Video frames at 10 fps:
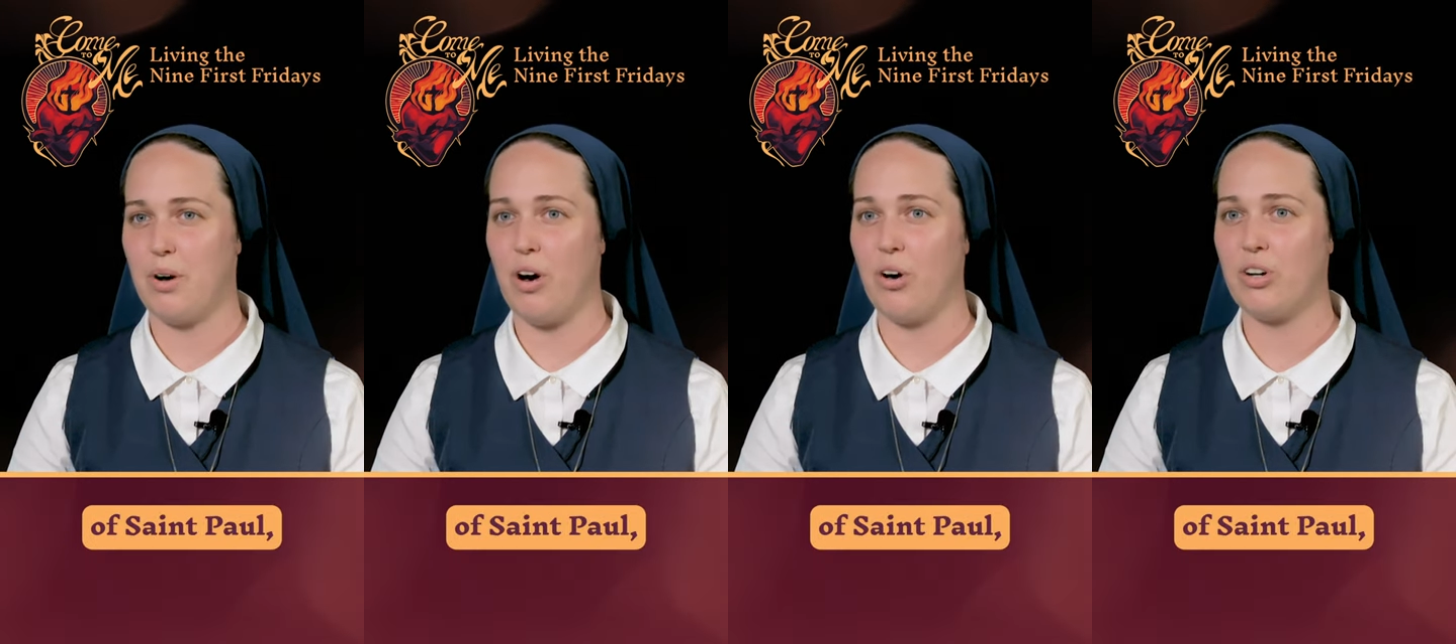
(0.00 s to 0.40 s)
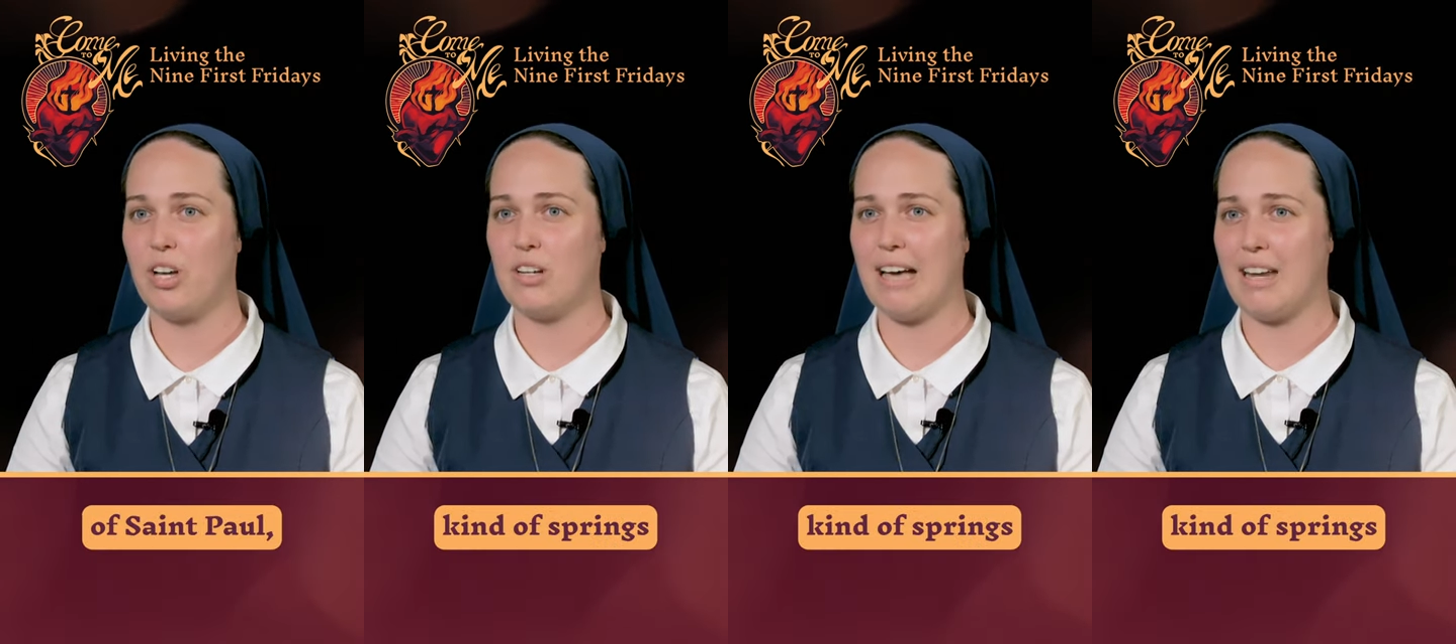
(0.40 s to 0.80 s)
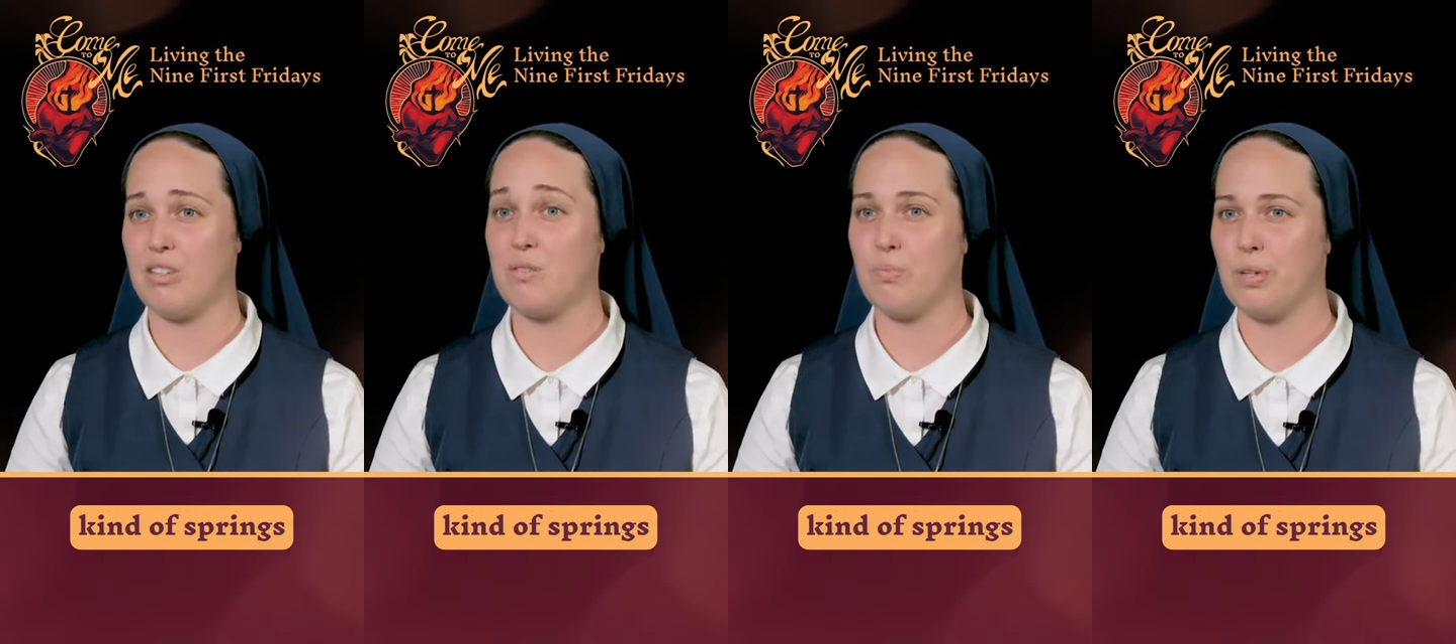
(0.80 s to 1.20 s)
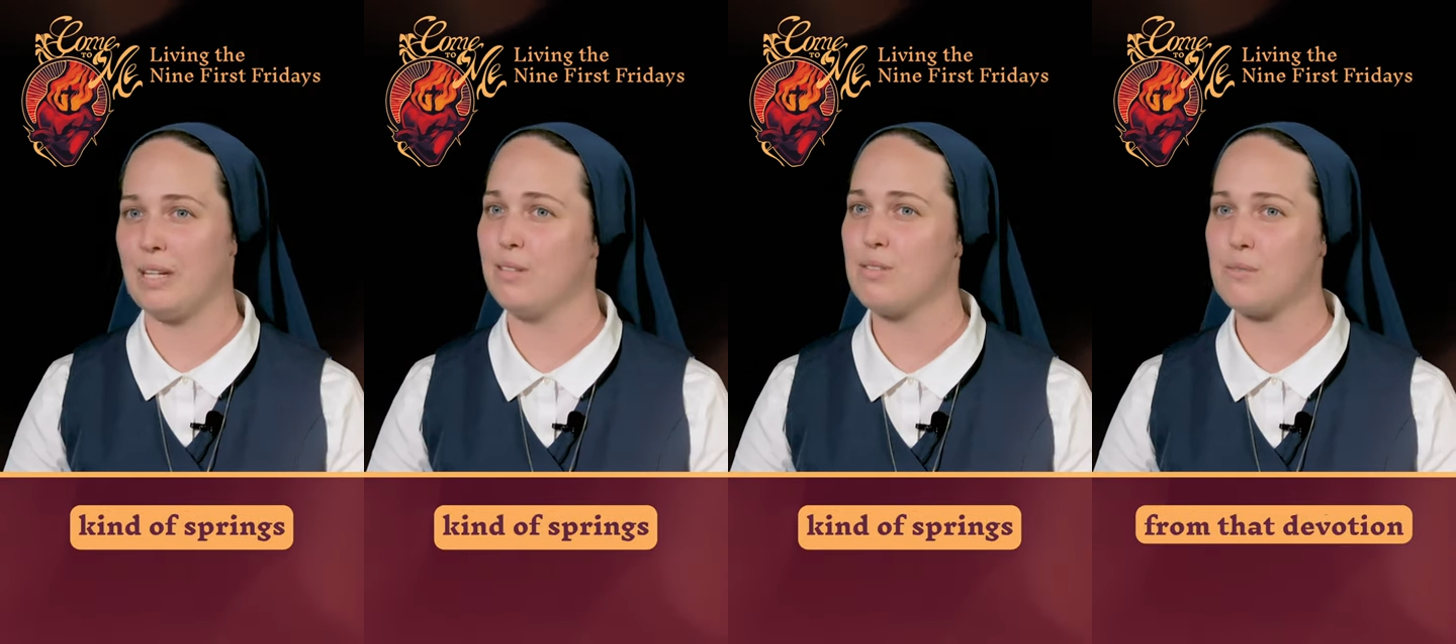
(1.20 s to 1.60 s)
Paul, kind of
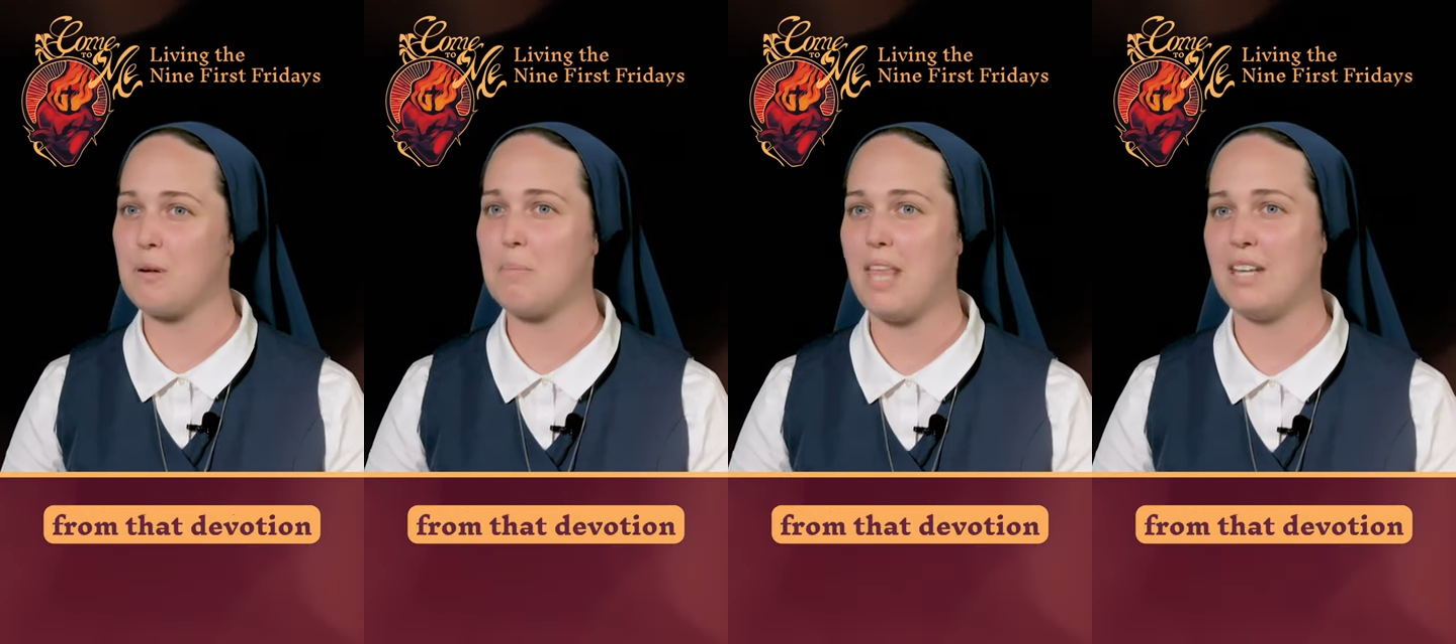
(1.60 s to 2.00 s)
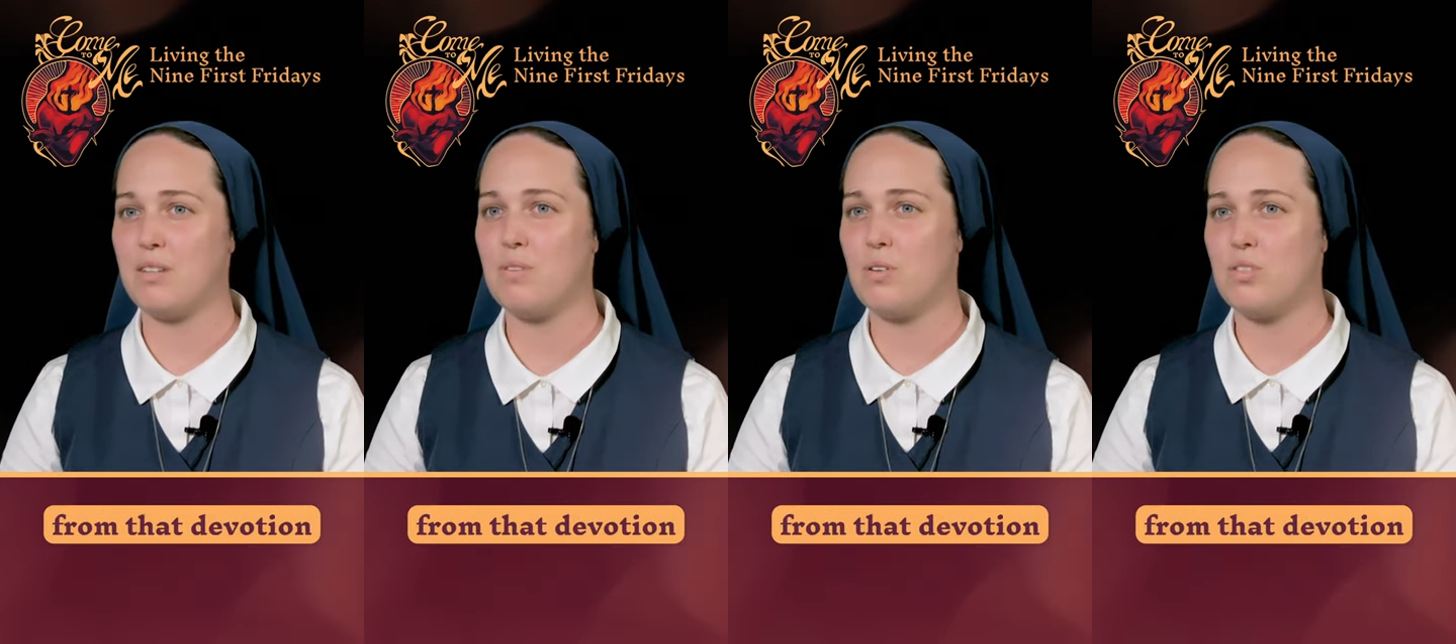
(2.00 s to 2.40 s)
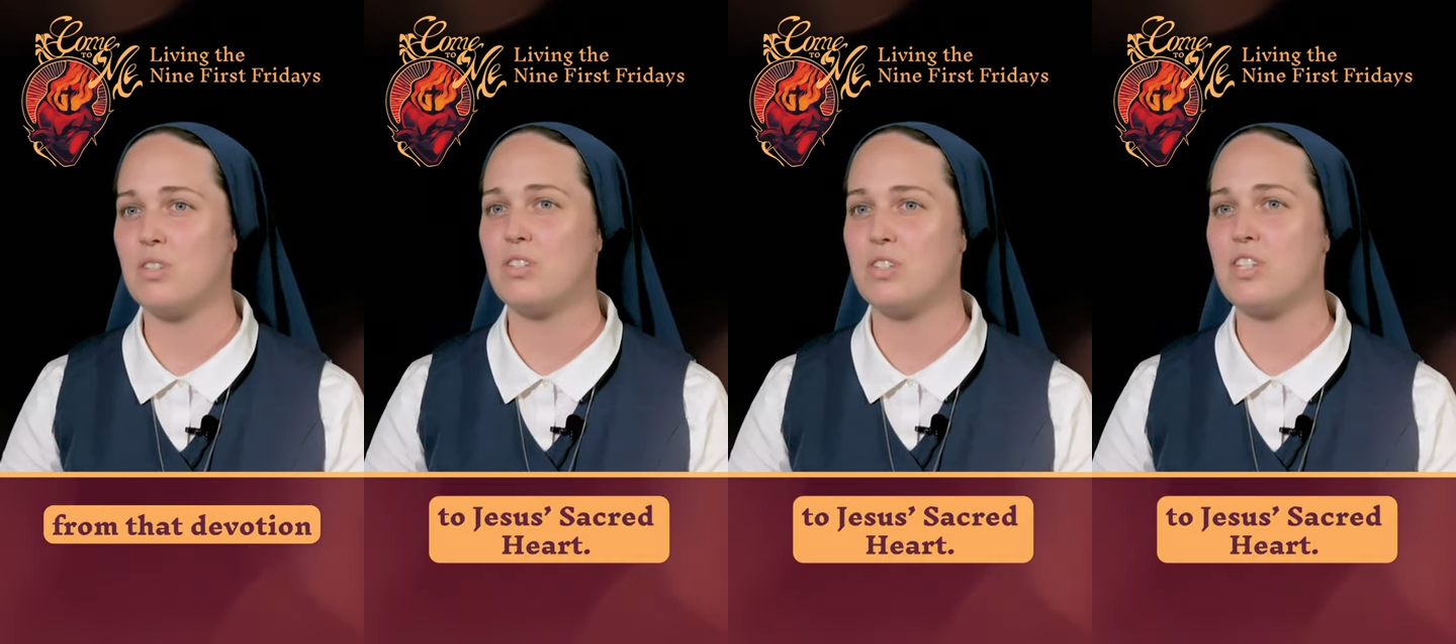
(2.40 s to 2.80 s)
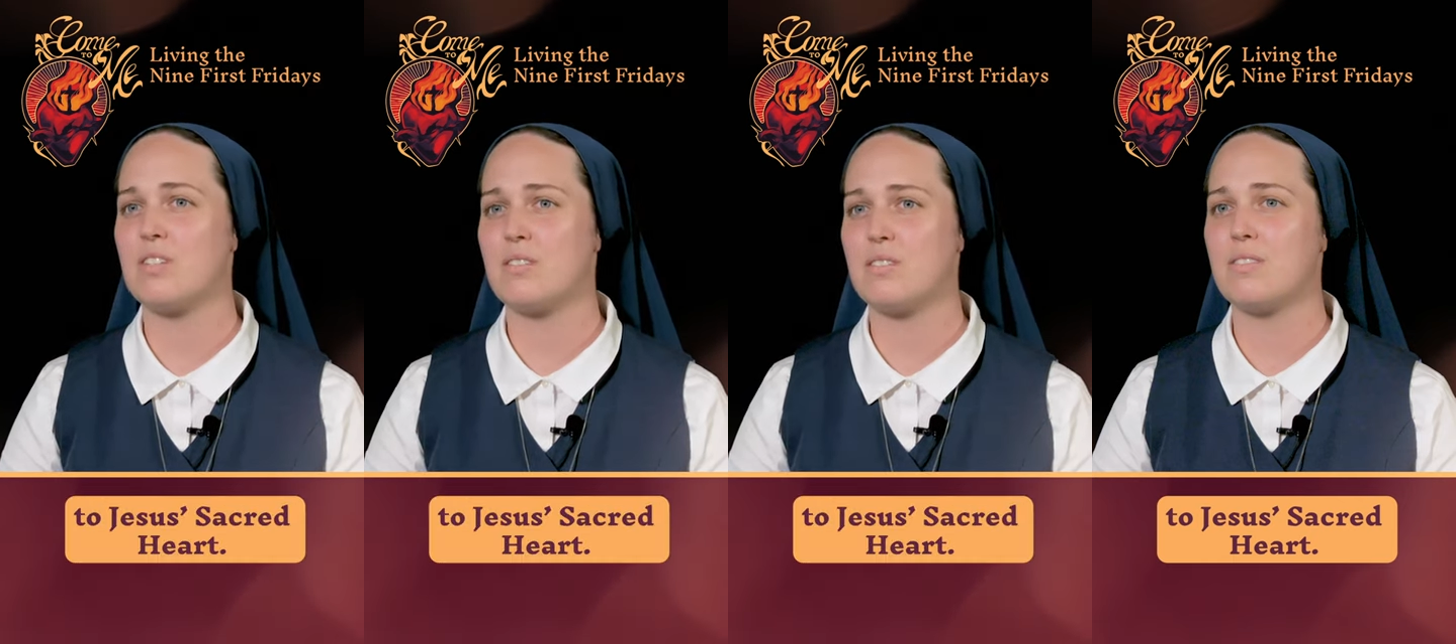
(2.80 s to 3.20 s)
springs from that devotion to
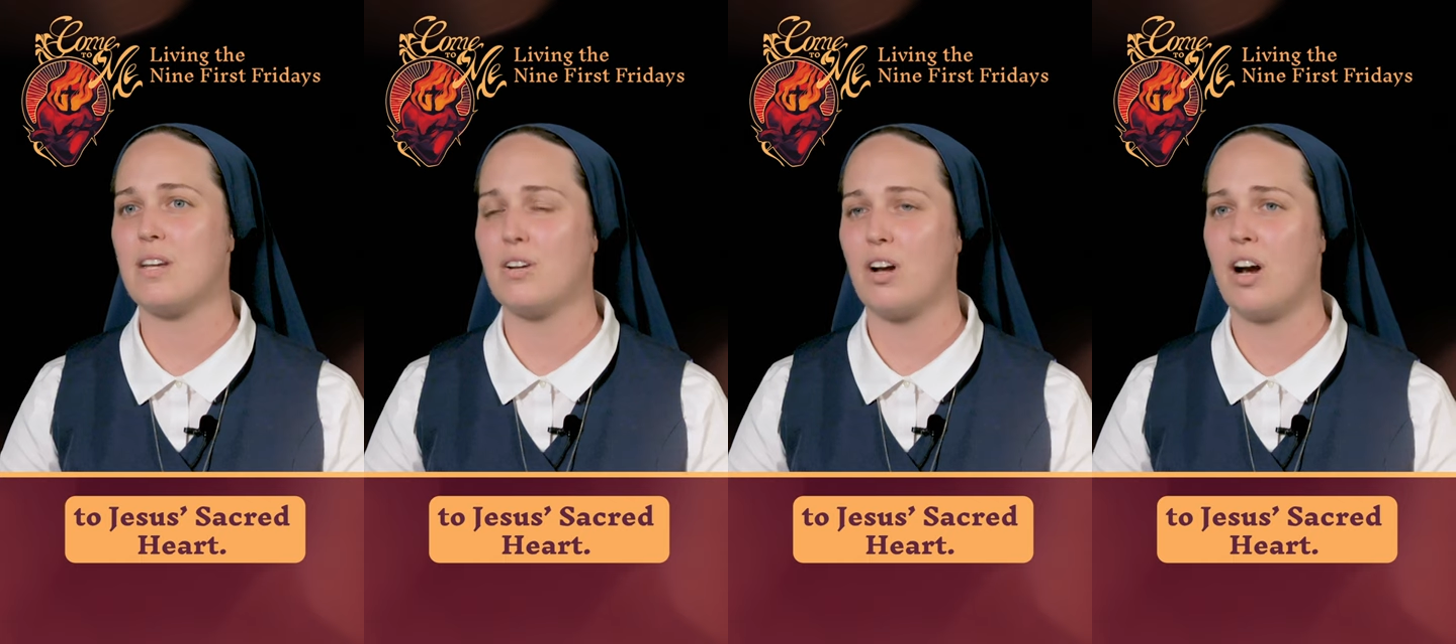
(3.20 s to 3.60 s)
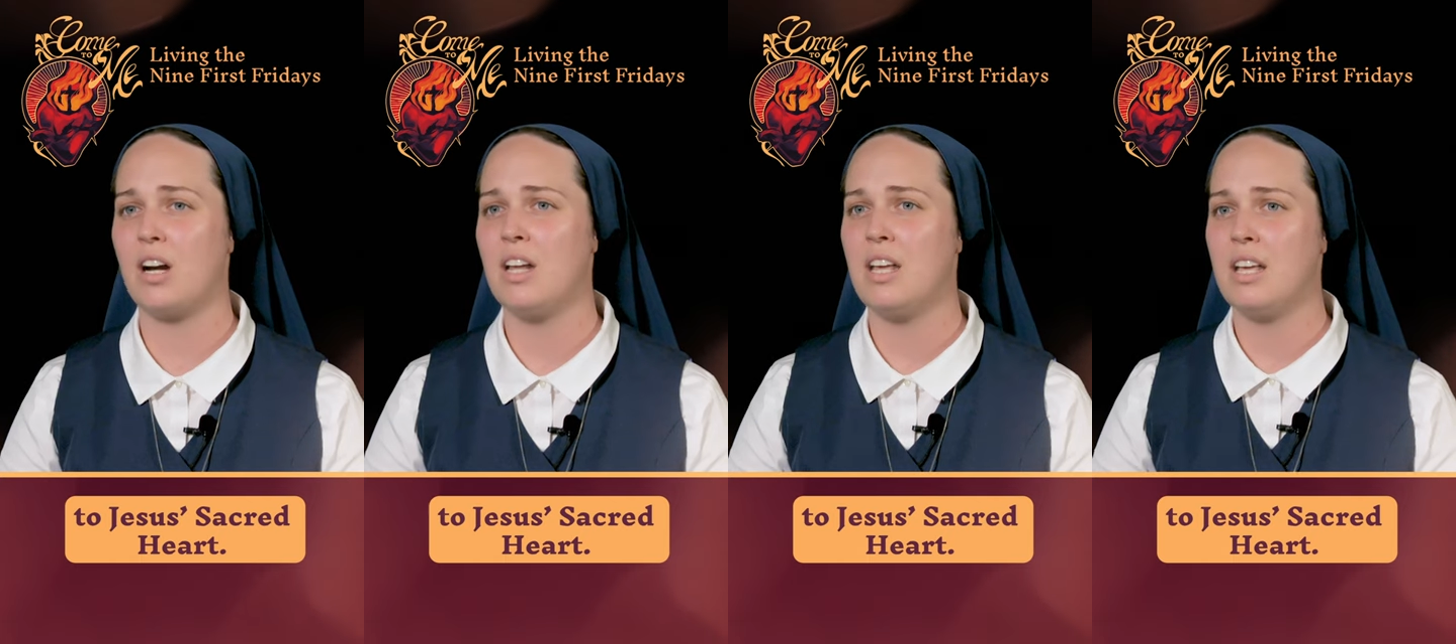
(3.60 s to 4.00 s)
Jesus' Sacred Heart,